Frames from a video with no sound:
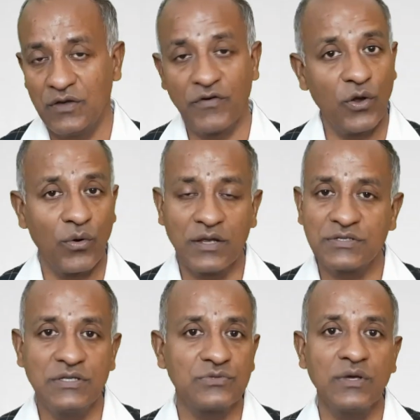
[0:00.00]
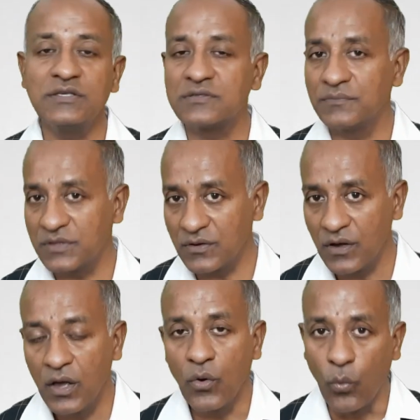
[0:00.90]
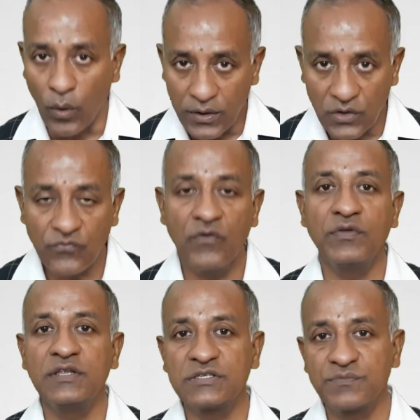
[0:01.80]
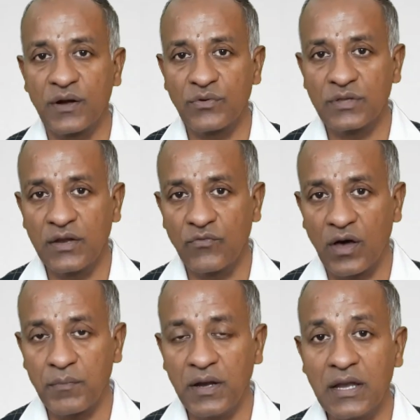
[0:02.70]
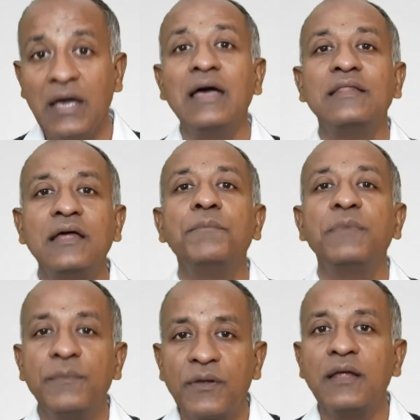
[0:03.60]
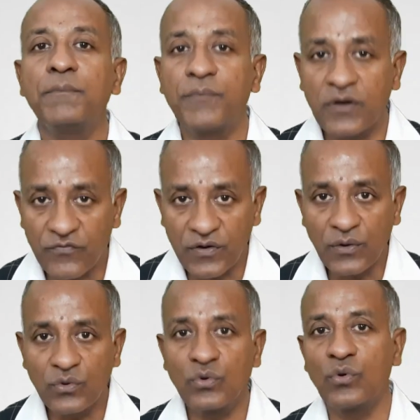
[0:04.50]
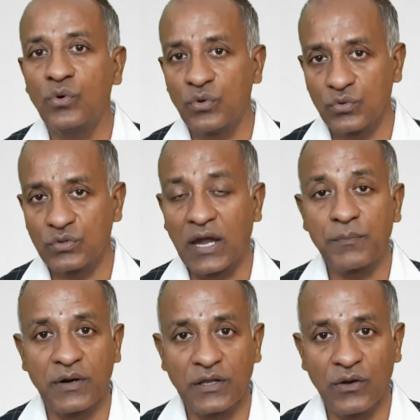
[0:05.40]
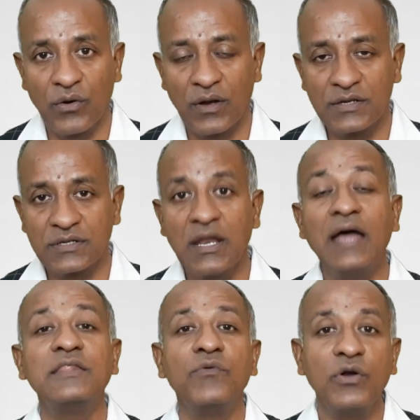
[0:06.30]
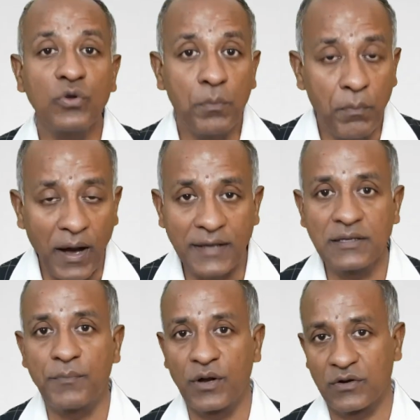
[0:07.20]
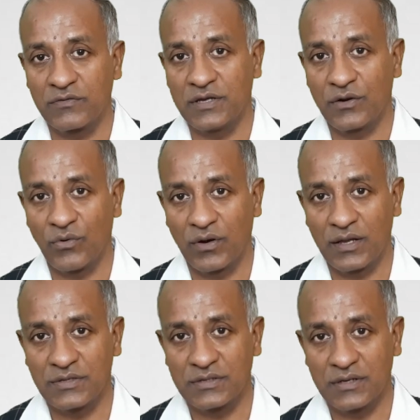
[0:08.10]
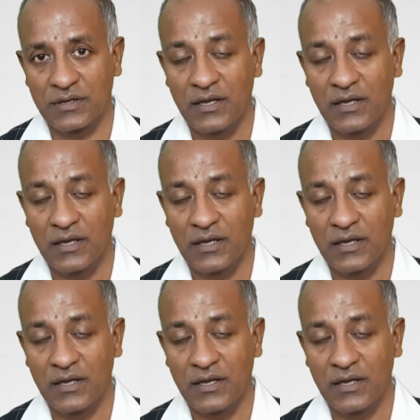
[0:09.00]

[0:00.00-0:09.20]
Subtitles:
If an organization is doing something wonderful with respect to the environment, then people are preferring to go to that particular organization and they want to buy the product of that organization.